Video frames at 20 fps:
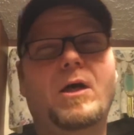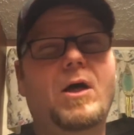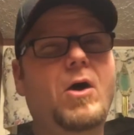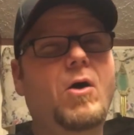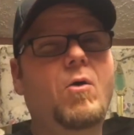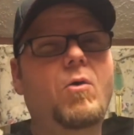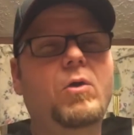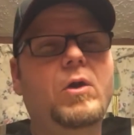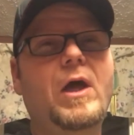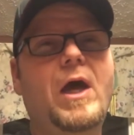a
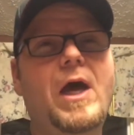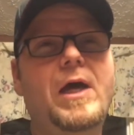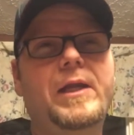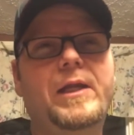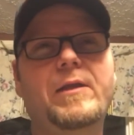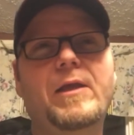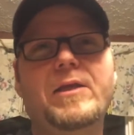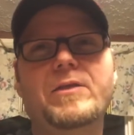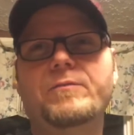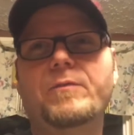whole
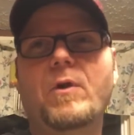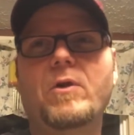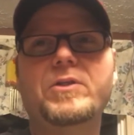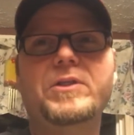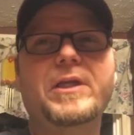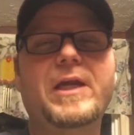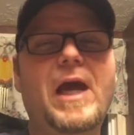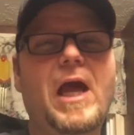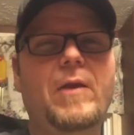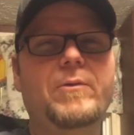lot as far
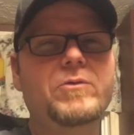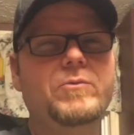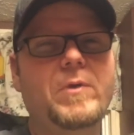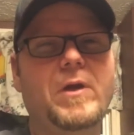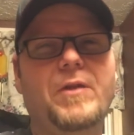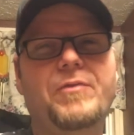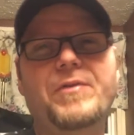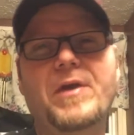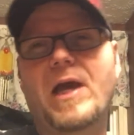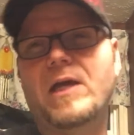as calories.
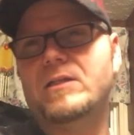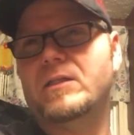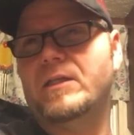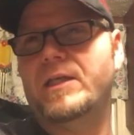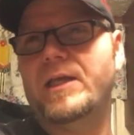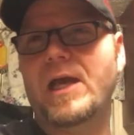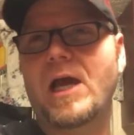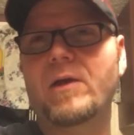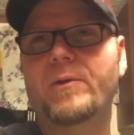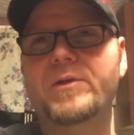Around 1,000
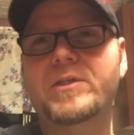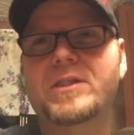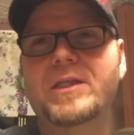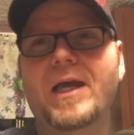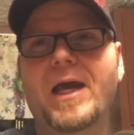calories,